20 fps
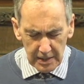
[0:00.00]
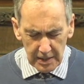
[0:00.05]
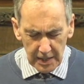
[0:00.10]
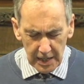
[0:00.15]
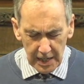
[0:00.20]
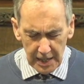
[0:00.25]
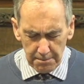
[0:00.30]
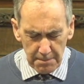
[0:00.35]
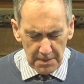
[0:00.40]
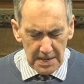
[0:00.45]

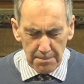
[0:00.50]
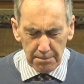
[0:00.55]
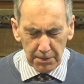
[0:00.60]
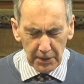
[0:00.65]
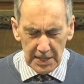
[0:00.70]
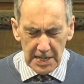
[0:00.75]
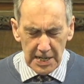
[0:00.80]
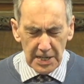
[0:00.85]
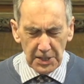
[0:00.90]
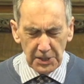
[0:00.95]
And be
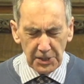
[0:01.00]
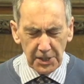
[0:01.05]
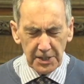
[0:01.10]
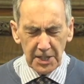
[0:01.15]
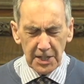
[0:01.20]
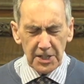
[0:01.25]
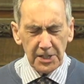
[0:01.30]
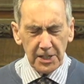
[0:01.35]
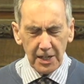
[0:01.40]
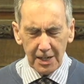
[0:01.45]
pleased in
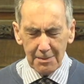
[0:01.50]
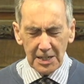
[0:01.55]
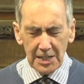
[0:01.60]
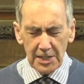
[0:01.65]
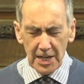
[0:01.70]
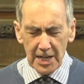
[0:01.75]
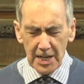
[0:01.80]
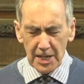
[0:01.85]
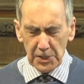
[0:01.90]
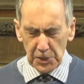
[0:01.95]
these coming
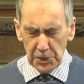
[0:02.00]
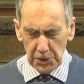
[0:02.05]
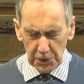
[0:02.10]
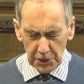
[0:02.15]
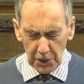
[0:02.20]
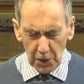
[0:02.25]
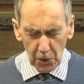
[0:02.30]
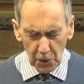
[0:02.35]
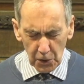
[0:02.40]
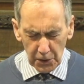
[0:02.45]
days so to
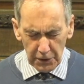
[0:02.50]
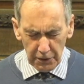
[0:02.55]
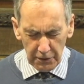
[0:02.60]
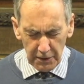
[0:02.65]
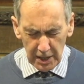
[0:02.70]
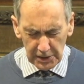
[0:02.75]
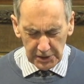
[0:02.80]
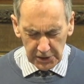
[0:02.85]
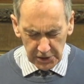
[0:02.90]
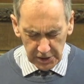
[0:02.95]
order
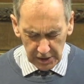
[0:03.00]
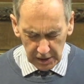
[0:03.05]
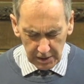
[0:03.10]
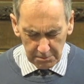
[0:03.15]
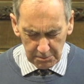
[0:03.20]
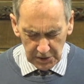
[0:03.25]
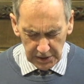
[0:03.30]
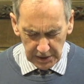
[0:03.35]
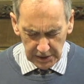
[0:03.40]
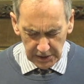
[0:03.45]
our
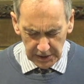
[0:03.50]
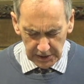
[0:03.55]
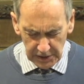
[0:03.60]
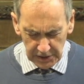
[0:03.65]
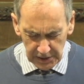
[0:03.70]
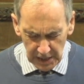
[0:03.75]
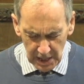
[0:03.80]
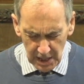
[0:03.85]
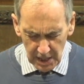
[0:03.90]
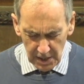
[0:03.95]
circumstances
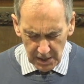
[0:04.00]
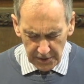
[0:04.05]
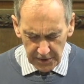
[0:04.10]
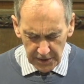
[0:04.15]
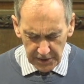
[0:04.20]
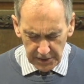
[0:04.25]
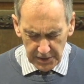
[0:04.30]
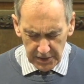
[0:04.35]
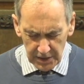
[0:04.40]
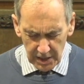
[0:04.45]

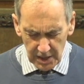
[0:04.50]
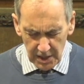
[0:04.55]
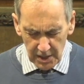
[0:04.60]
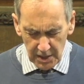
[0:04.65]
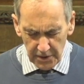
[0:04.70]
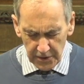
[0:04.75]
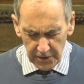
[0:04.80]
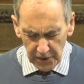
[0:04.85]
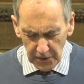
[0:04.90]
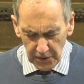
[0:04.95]
that
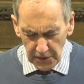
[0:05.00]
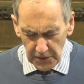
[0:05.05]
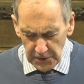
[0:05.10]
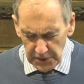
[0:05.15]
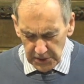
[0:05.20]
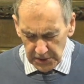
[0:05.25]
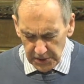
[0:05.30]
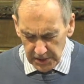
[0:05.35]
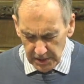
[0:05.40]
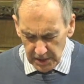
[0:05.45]

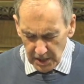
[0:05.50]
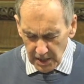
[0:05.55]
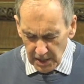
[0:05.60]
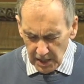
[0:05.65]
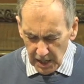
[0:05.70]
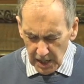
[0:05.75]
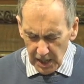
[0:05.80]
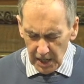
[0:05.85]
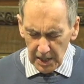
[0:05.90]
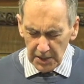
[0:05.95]
those
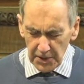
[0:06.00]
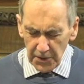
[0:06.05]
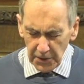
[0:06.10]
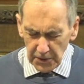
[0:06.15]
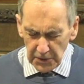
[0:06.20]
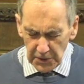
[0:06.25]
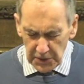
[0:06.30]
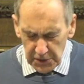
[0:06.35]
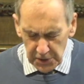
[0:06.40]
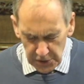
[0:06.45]
uh,
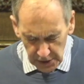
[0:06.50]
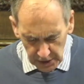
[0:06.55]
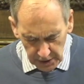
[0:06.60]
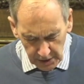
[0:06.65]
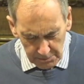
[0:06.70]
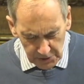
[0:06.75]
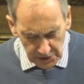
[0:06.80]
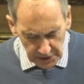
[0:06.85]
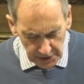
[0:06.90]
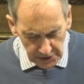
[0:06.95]
those
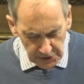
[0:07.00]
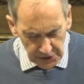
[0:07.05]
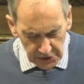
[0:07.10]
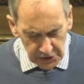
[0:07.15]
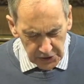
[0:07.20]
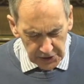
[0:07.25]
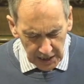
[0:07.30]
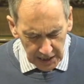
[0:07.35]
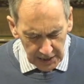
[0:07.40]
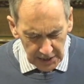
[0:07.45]
circumstances
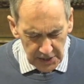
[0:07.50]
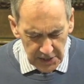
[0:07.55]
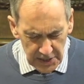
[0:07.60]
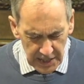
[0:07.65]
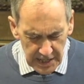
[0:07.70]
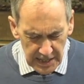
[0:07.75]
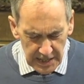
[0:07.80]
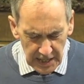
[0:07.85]
shall indeed